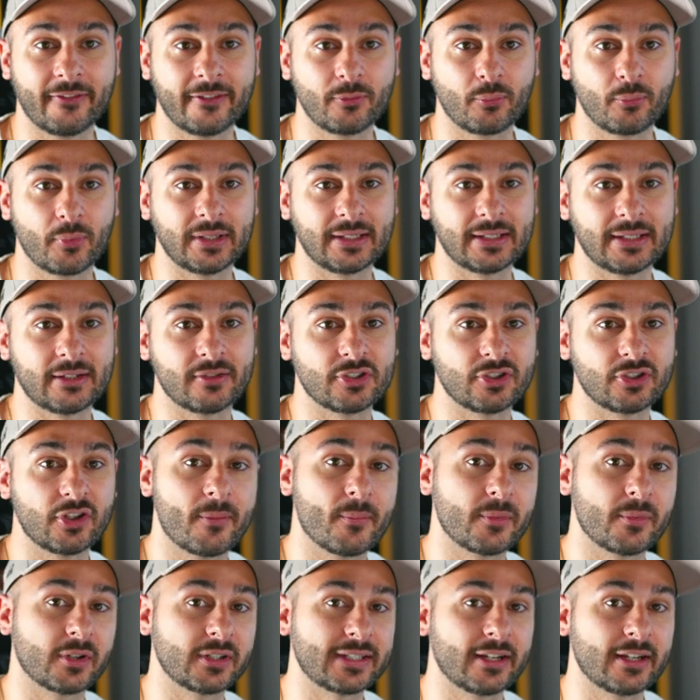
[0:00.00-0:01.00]
even when there is
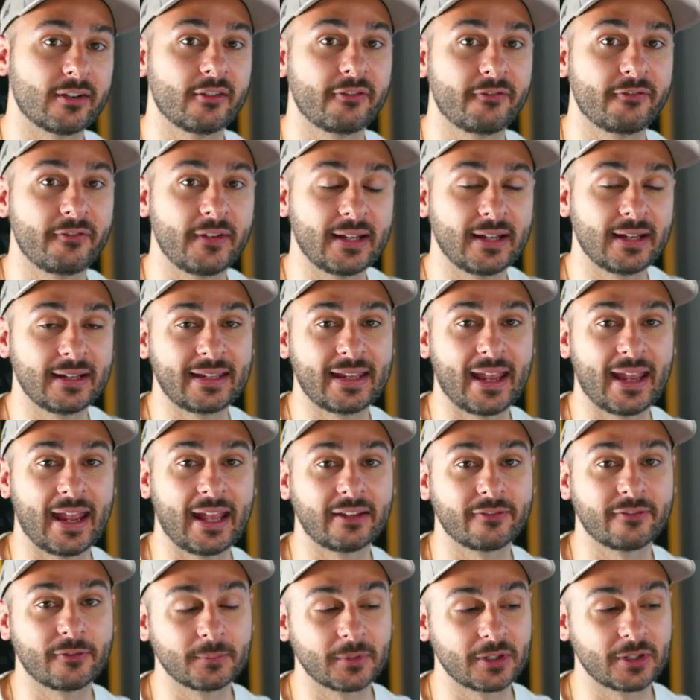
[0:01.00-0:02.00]
no monetary figure
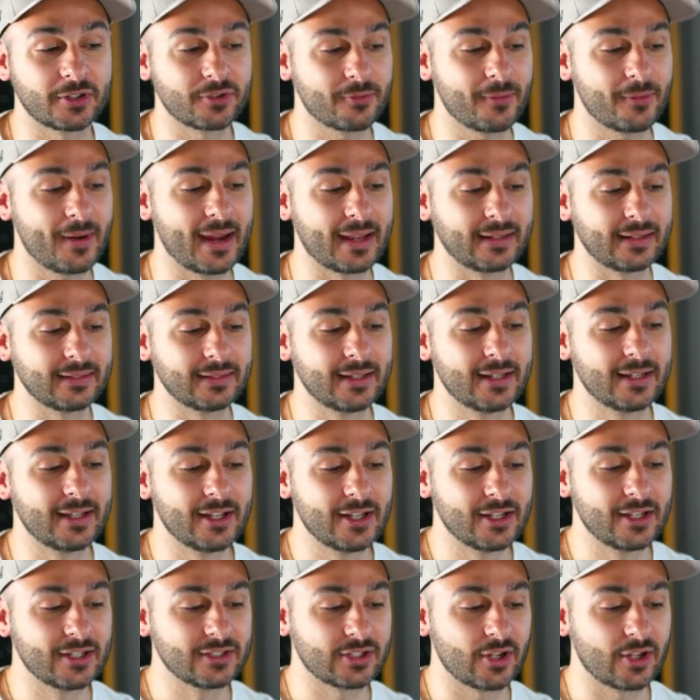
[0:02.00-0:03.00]
gained from the trade.
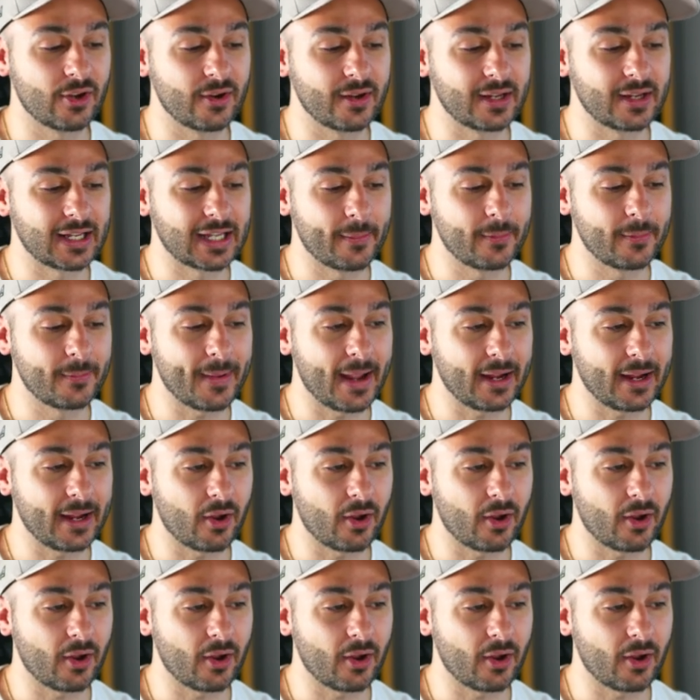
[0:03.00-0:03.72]
So coming